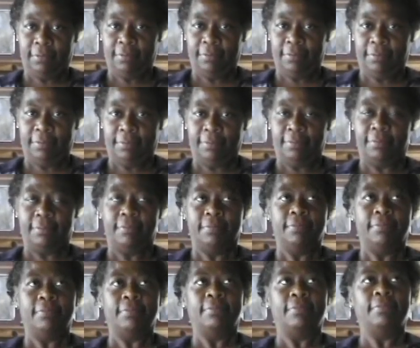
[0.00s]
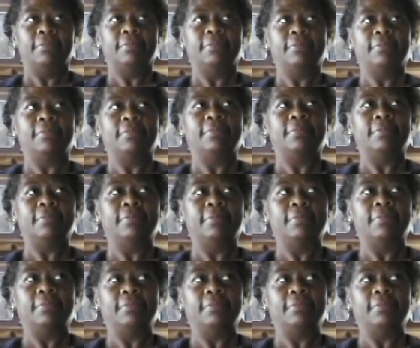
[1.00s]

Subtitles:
[no speech]